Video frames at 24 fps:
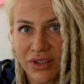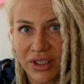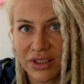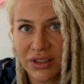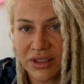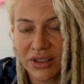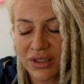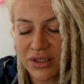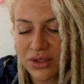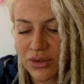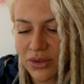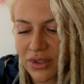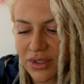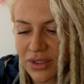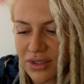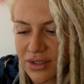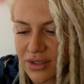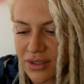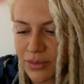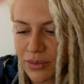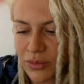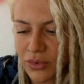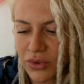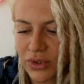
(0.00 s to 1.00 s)
Racing insurance
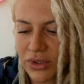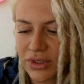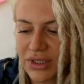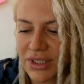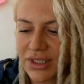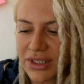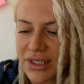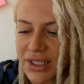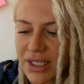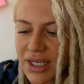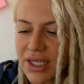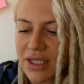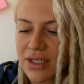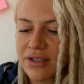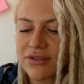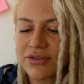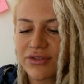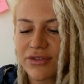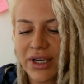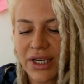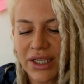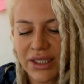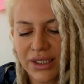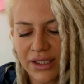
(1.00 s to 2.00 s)
is important.
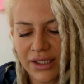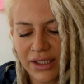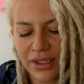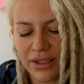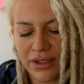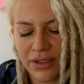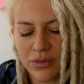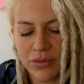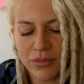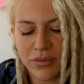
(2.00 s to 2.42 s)
Finally,